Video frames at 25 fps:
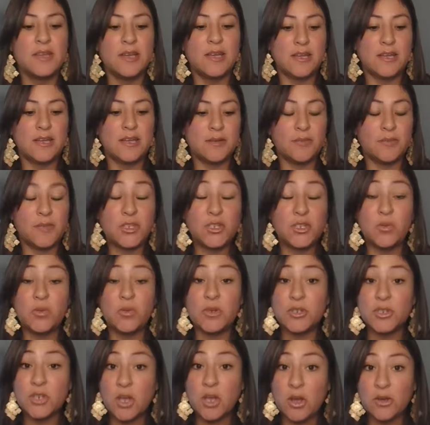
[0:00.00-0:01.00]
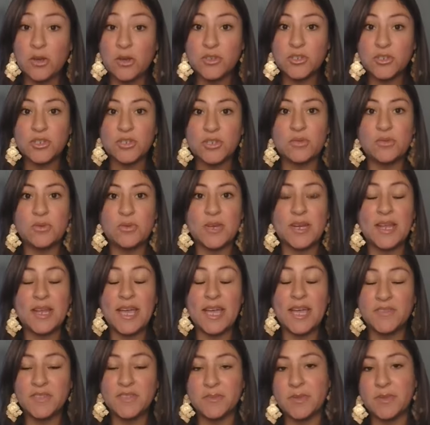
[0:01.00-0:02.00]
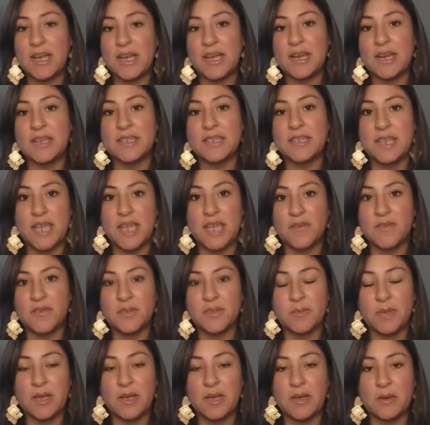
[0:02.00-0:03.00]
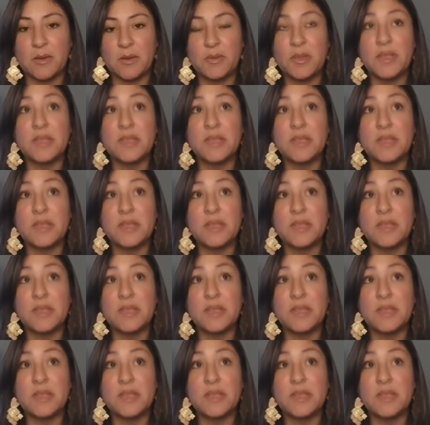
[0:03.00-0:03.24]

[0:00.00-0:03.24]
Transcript: um, that you can talk to and have some guidance and have some help.